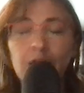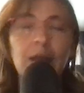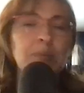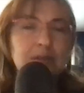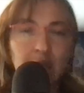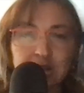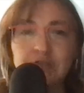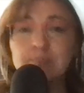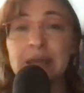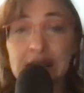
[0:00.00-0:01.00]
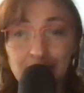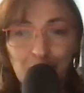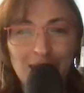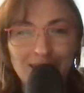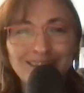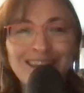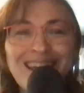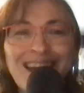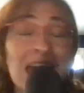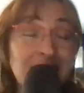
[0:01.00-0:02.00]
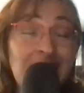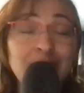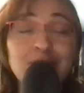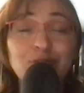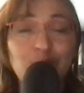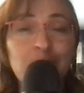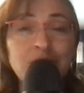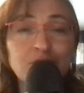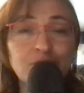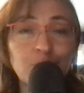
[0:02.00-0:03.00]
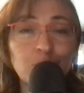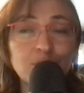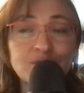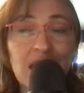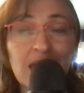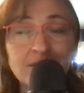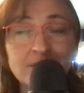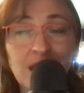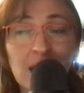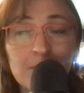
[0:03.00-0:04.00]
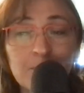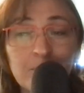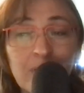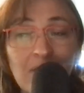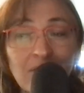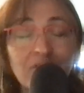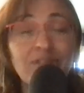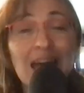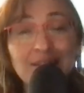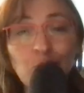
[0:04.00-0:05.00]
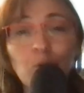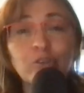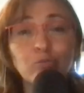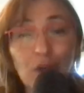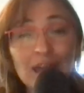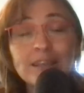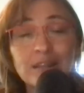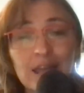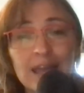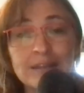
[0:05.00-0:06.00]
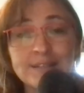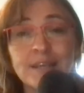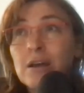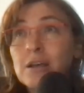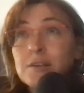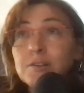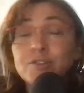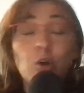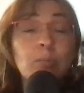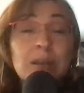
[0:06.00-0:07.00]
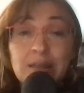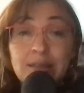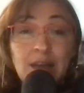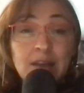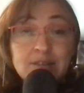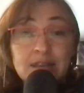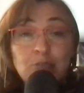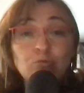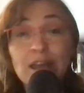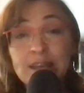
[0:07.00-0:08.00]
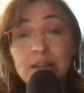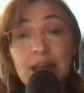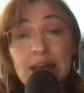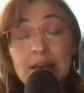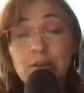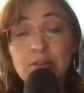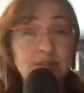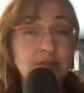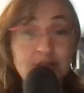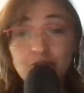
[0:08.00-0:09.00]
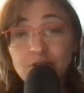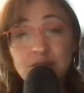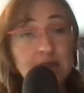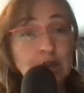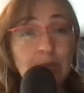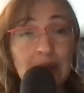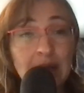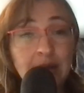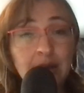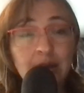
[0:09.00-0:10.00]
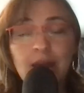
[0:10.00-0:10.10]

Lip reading: I mean, not just meat, right? And have these fermented foods, and that's going to regulate so many things. It can regulate the decisions that you make.